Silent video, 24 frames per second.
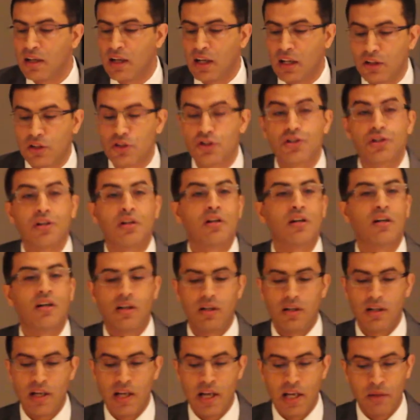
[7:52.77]
culture
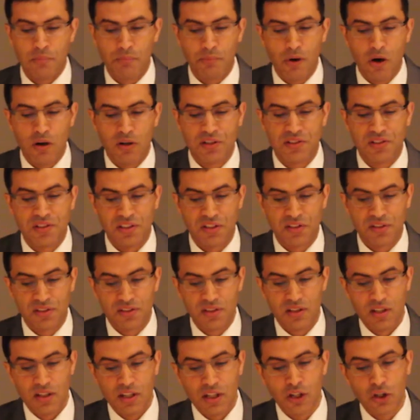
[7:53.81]
and politics,
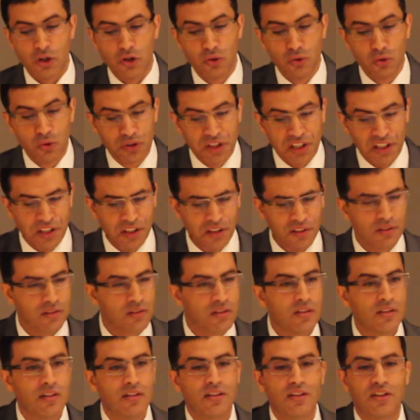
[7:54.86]
including
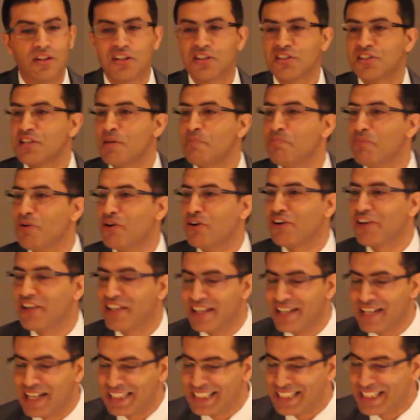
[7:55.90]

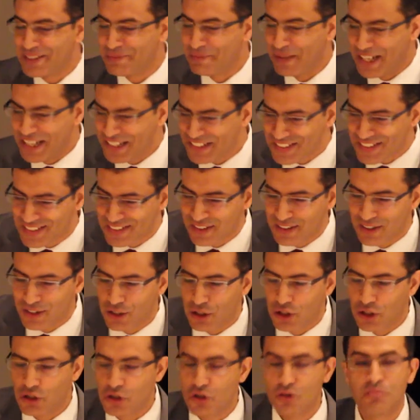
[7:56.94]
contemporary gun debate,
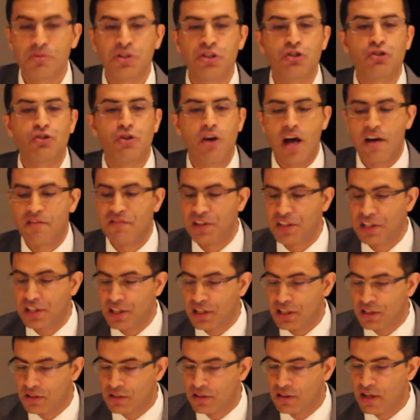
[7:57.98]
human
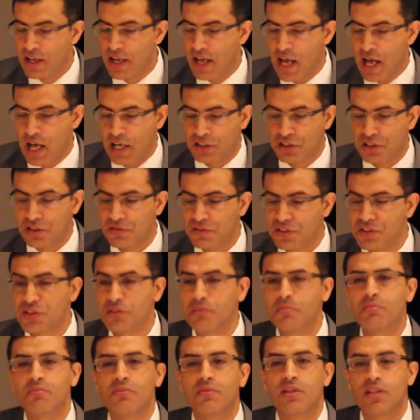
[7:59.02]
trafficking
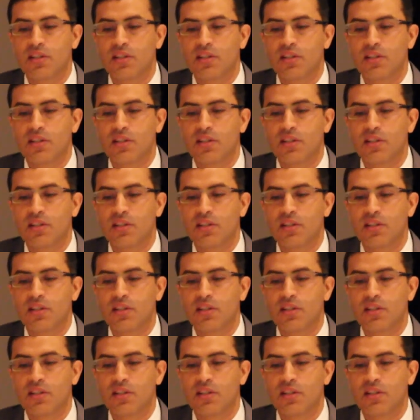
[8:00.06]
activism,